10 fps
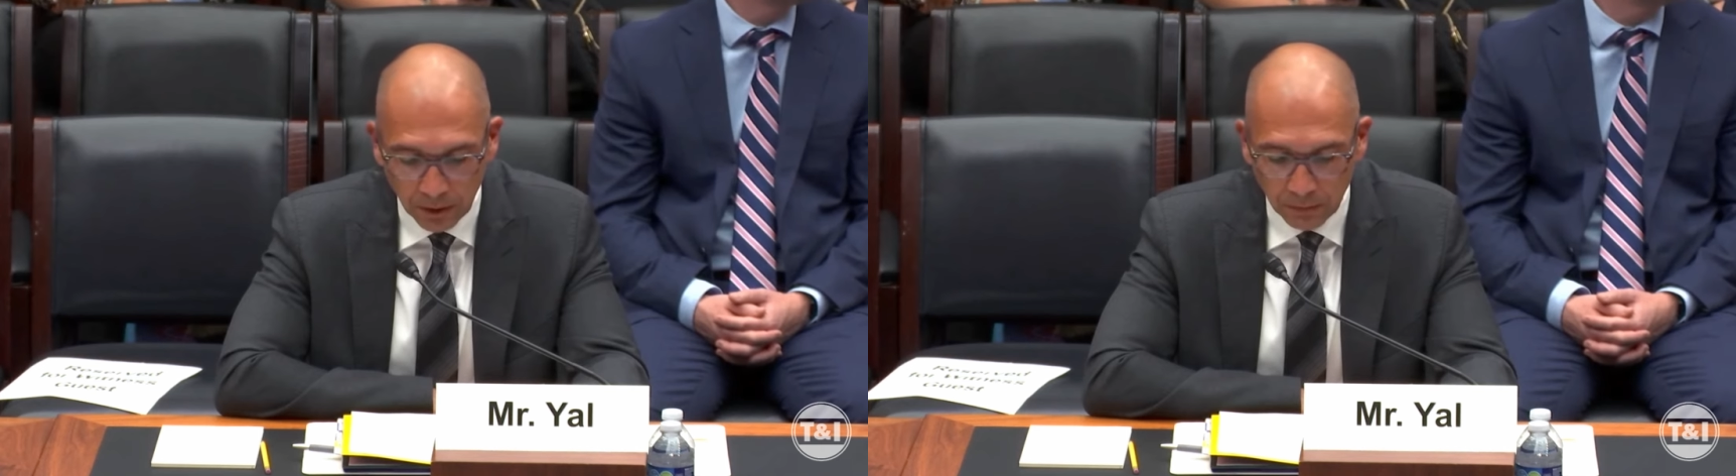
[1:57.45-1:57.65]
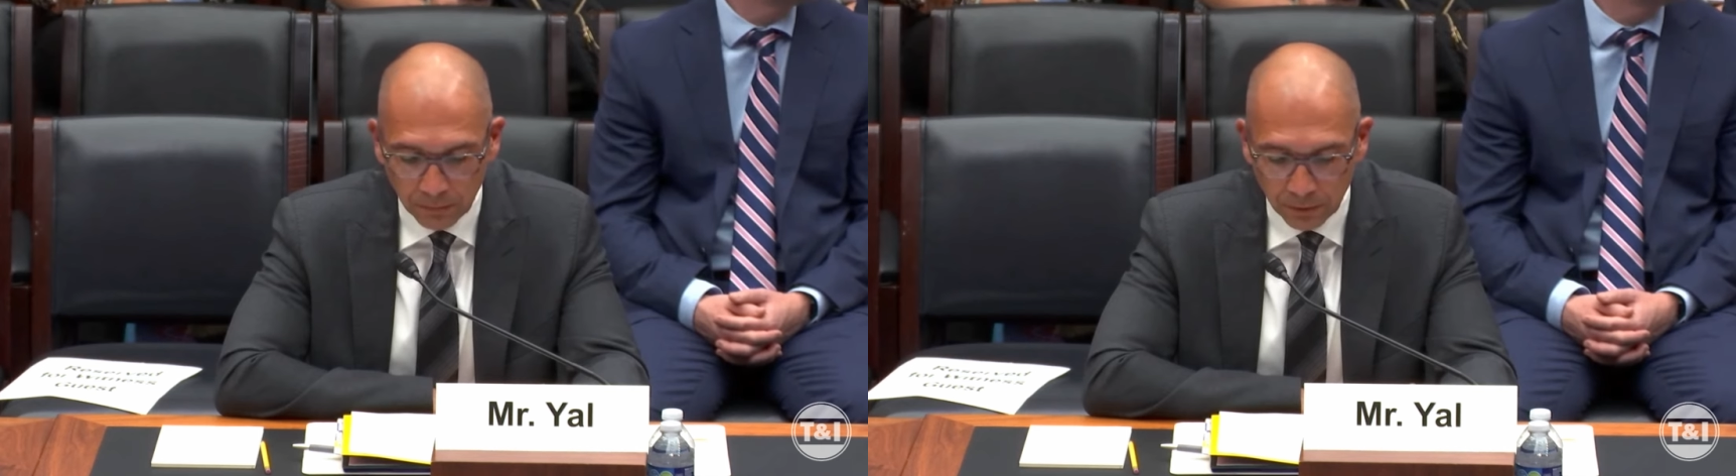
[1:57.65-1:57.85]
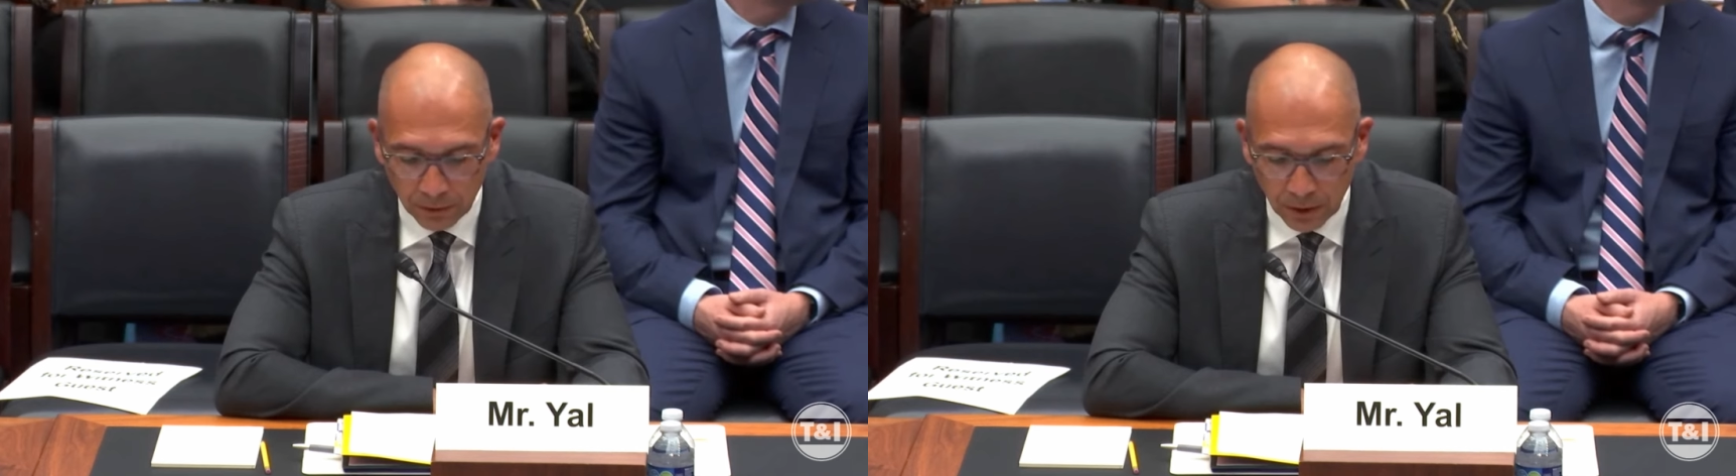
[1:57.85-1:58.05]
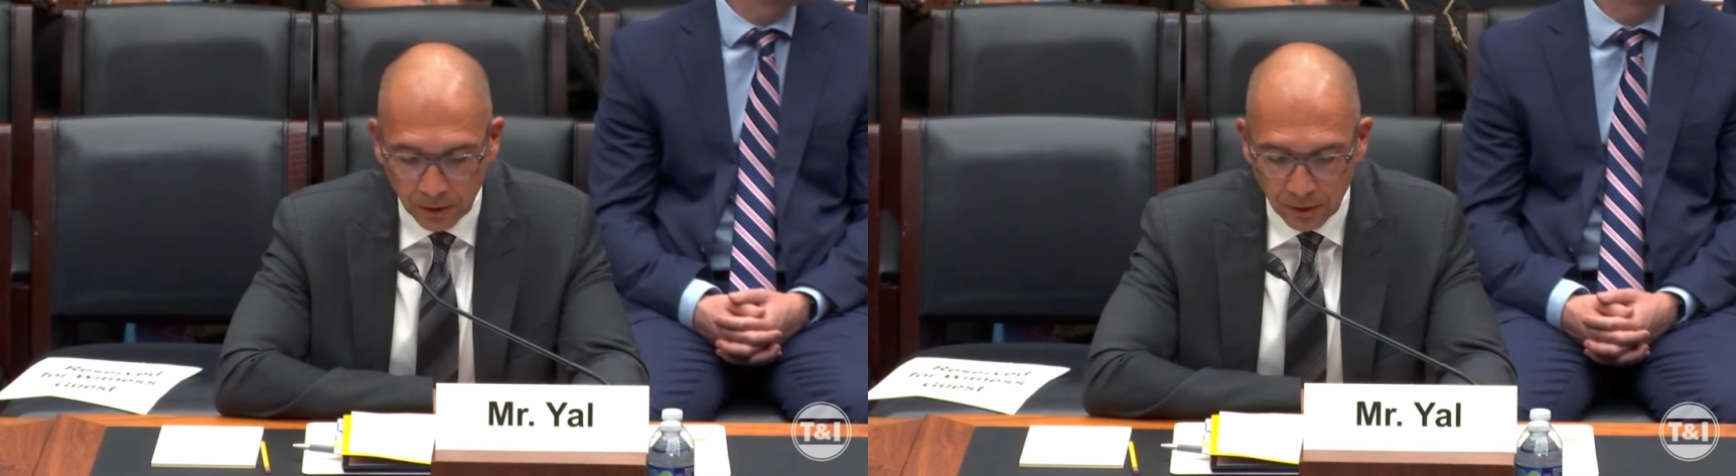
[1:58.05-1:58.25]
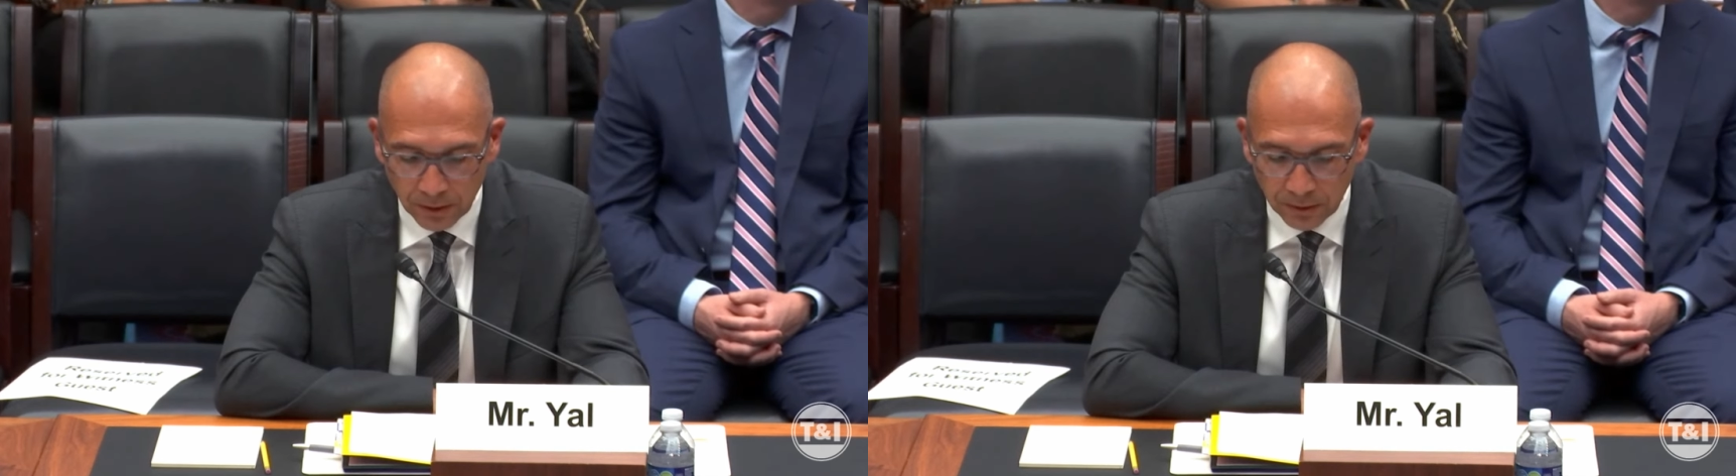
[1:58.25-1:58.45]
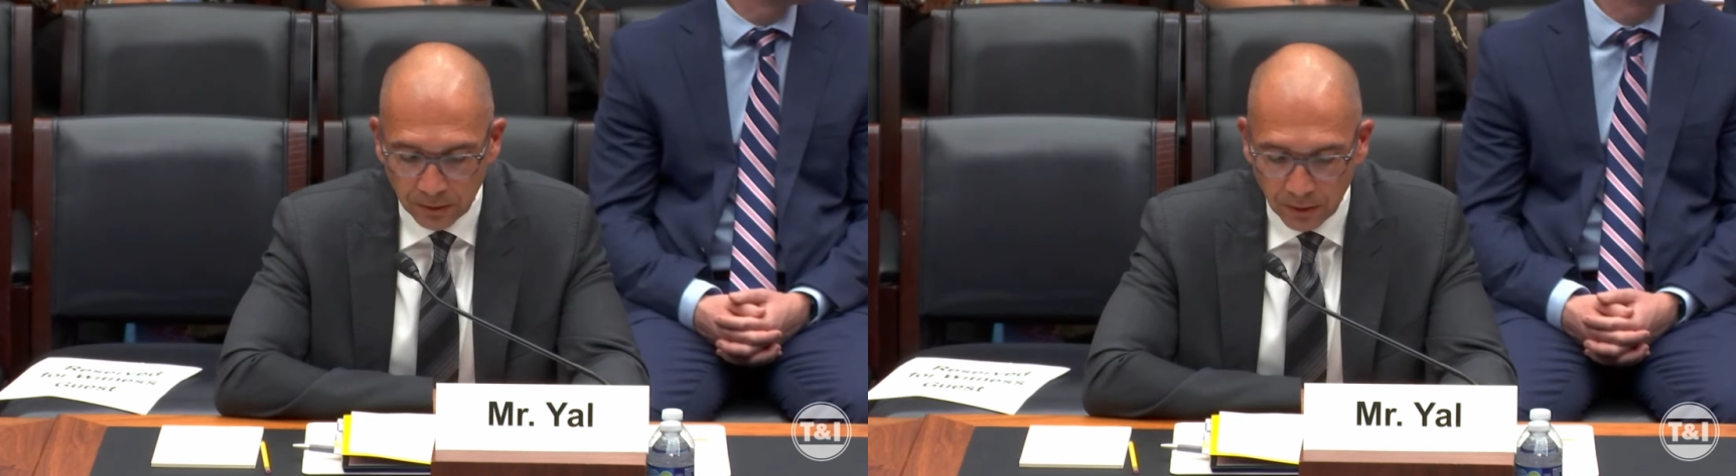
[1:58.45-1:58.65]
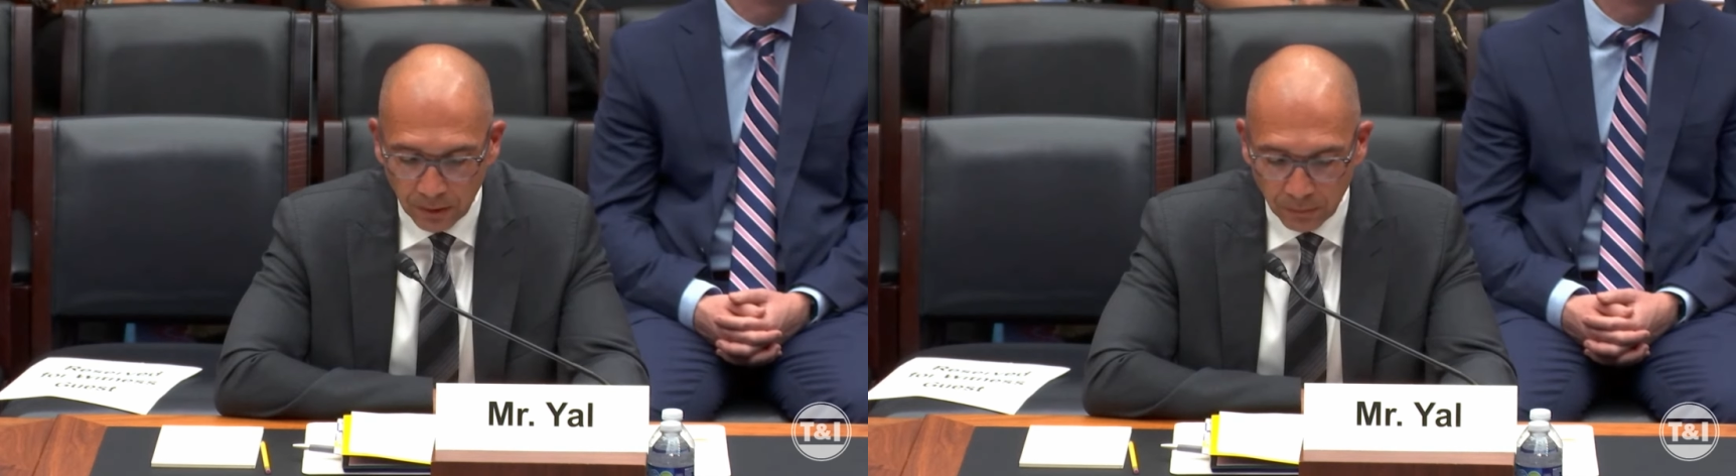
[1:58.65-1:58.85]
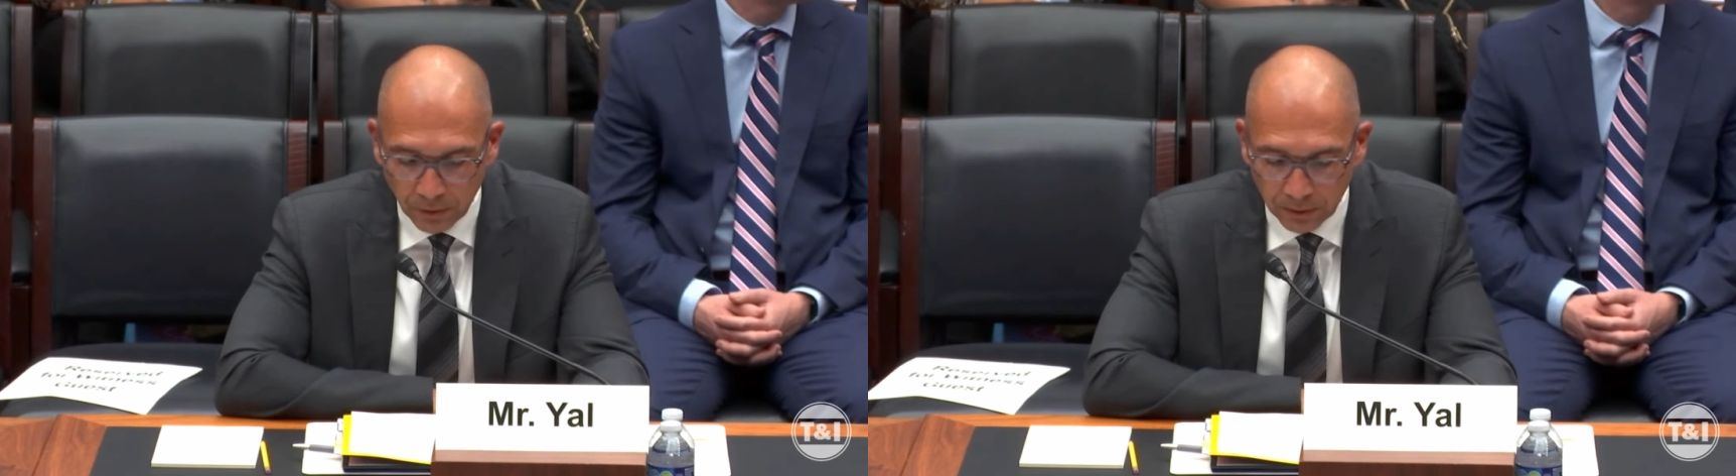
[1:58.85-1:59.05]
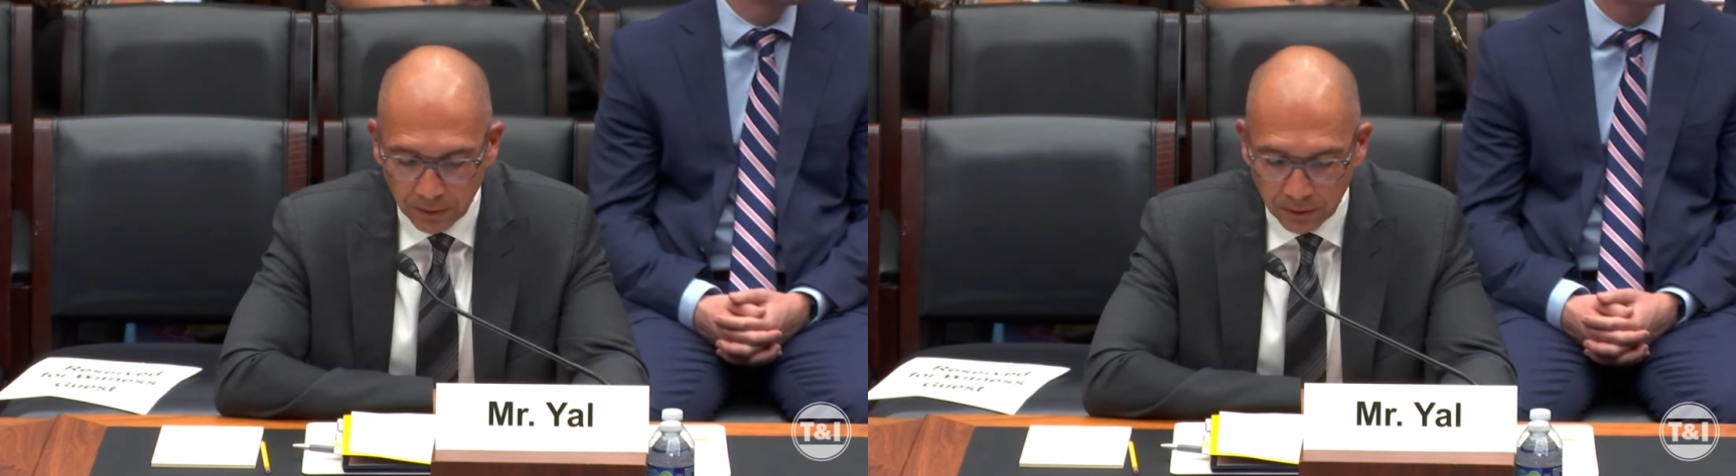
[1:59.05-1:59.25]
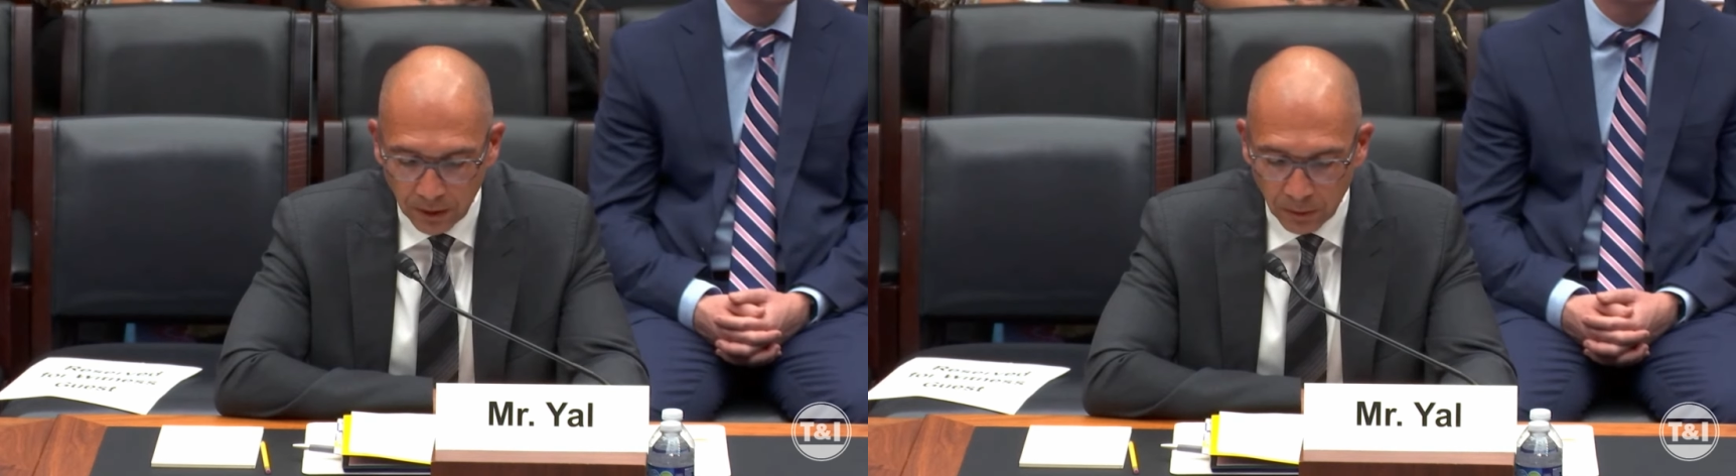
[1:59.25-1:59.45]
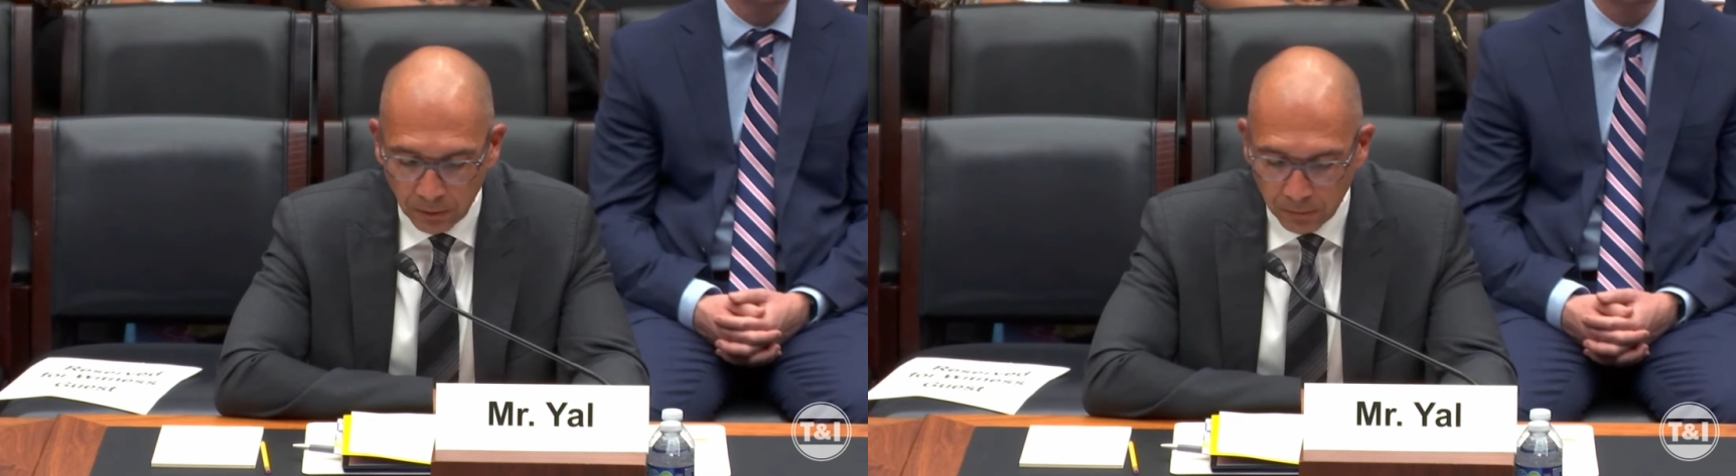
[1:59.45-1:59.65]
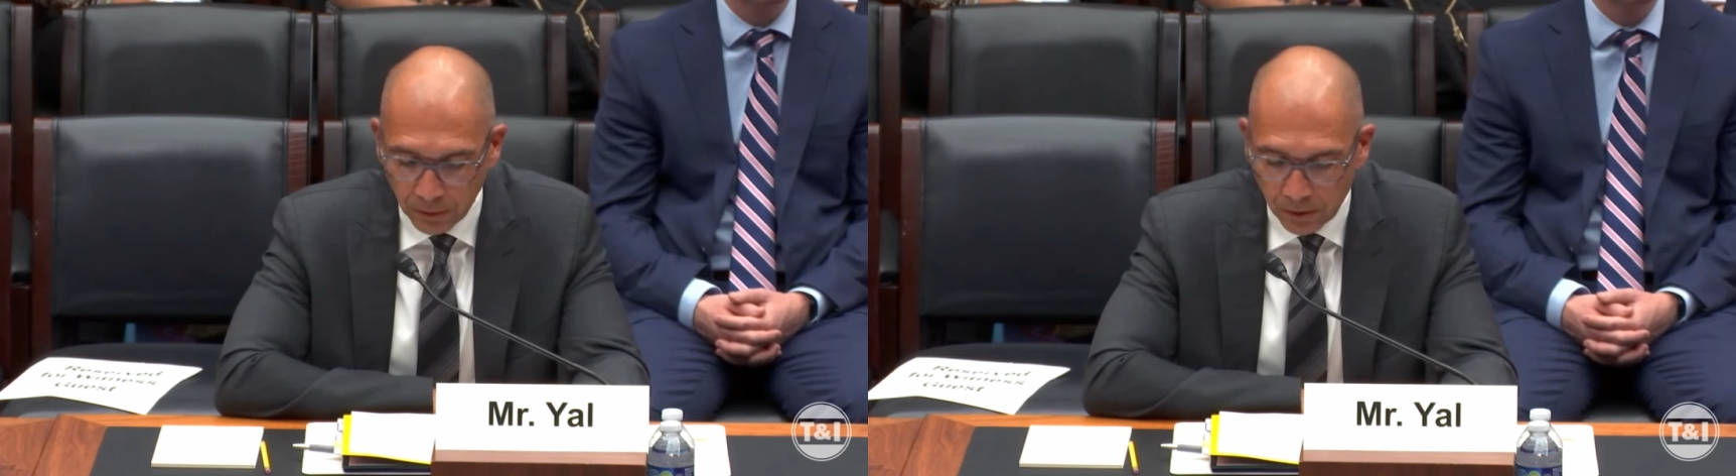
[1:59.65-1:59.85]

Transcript: the infrastructure necessary for a sustainable